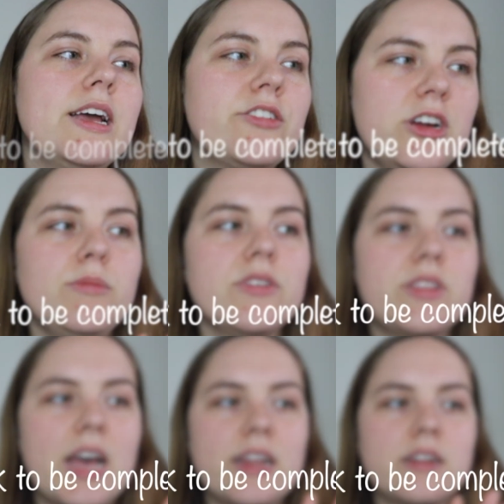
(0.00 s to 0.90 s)
In terms
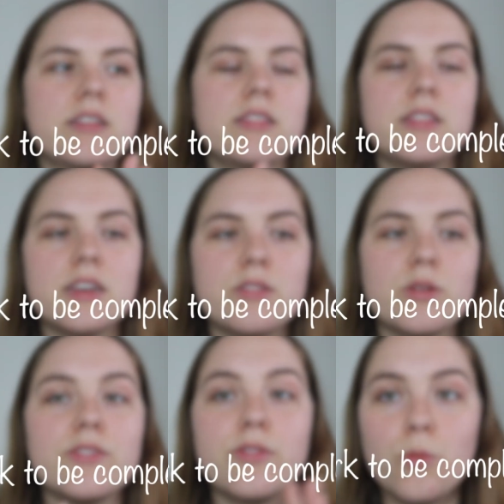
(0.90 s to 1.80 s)
of then the
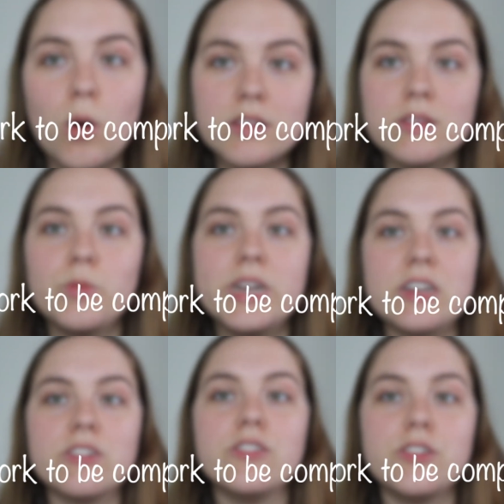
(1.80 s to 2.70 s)
sort of what we
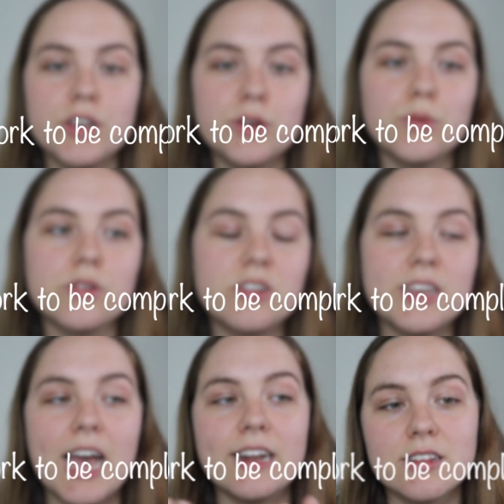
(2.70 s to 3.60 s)
need to do to
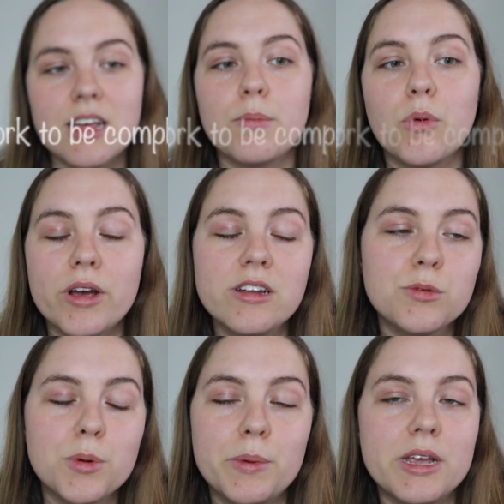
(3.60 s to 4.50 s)
get to that
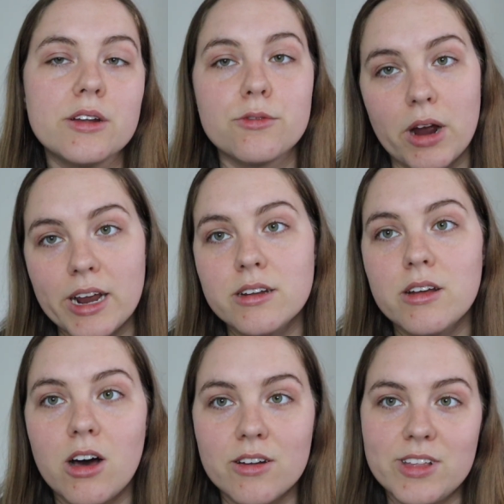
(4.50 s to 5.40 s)
point where we can write
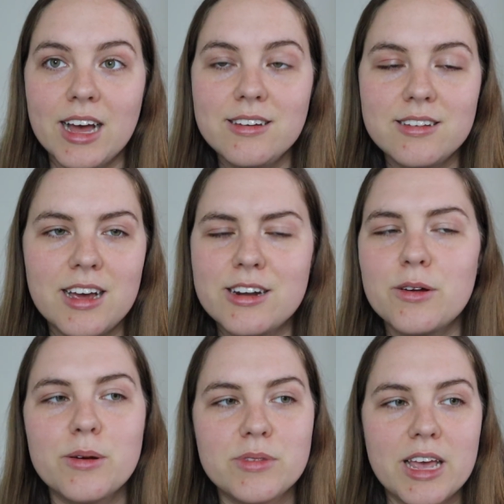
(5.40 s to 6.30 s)
all of that, I
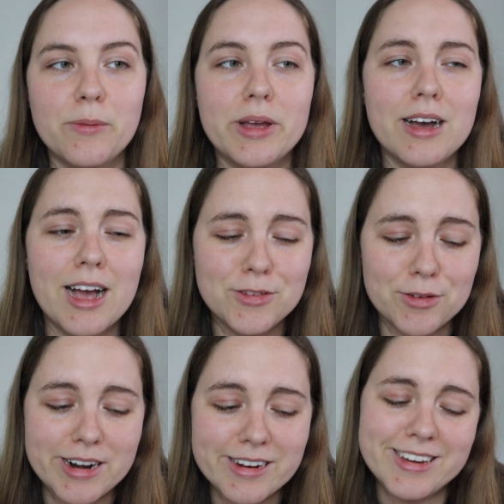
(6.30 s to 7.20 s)
don't know I'm saying we, I have
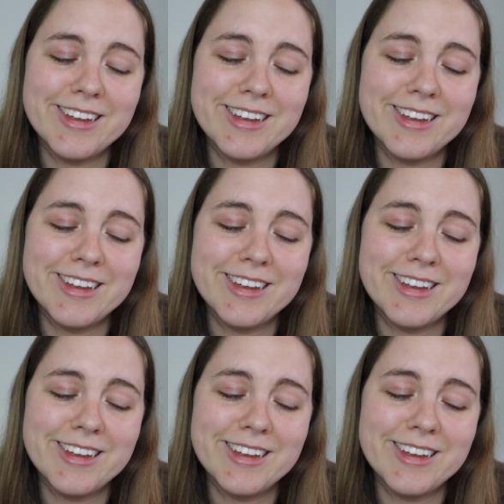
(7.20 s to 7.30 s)
to write it.